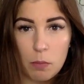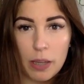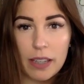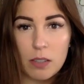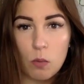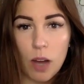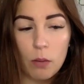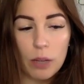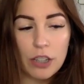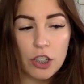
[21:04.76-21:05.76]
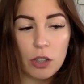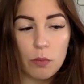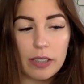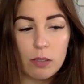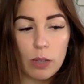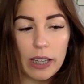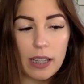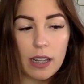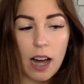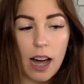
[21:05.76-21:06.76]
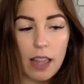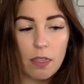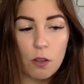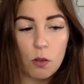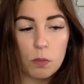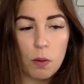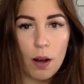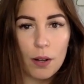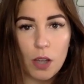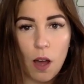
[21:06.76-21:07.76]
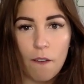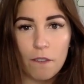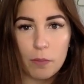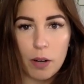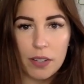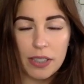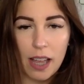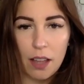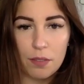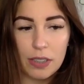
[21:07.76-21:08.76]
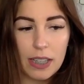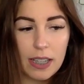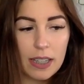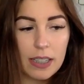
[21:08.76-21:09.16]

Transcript: Because what we do is we cut those parts off from ourselves,